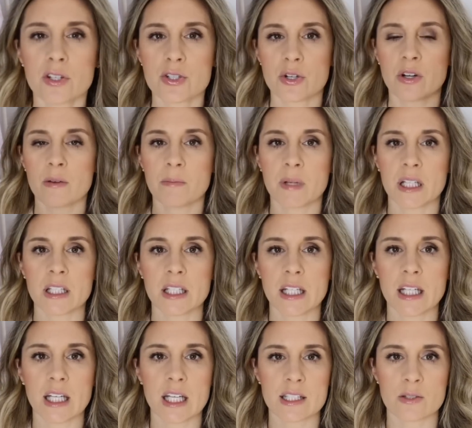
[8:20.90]

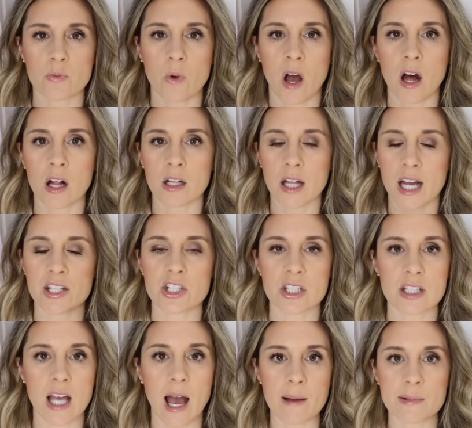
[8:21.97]
durability as well. I
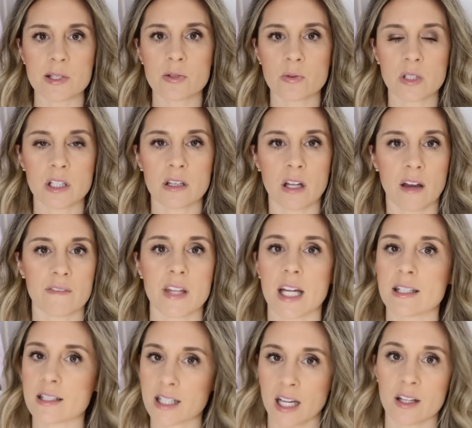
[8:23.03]
just absolutely love
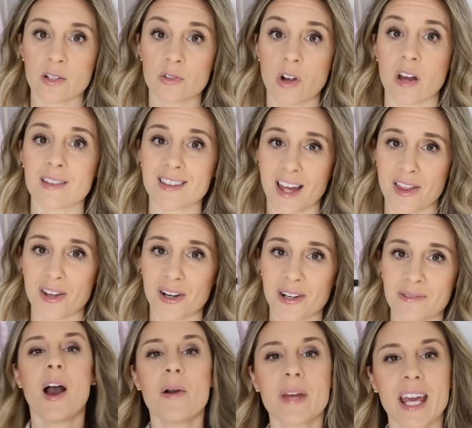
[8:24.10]
that Saint Laurent
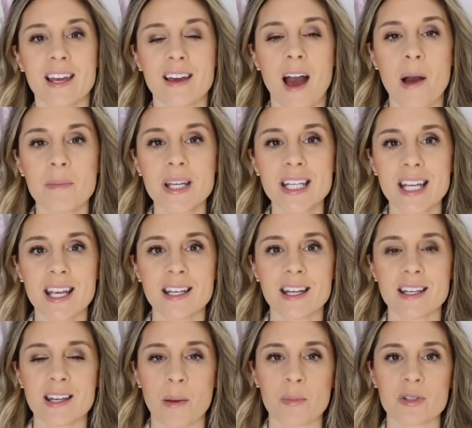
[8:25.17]
leather. Okay, coming in
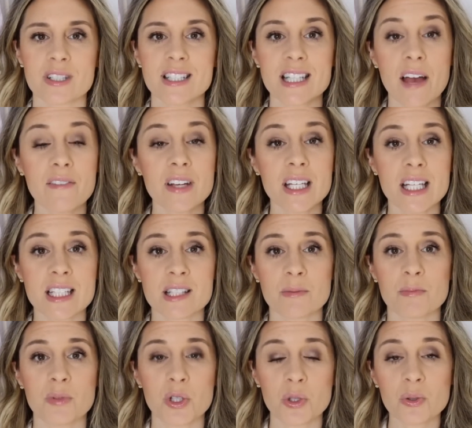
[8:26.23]
at number seven is a
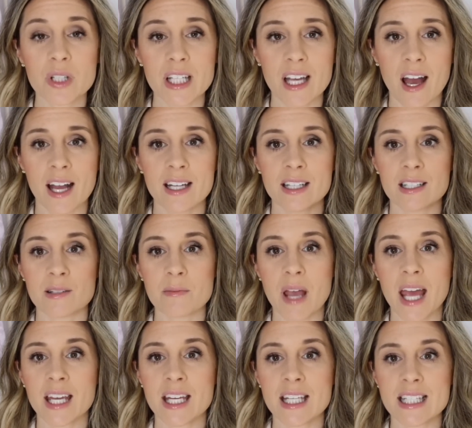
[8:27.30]
beauty item,
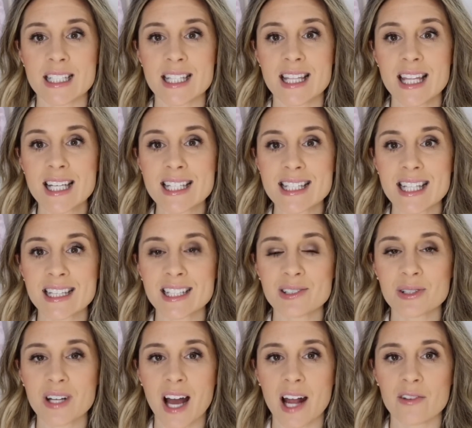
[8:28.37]
and it is this
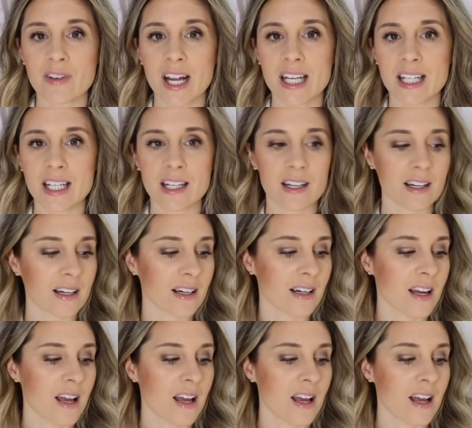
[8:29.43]
little guy right here.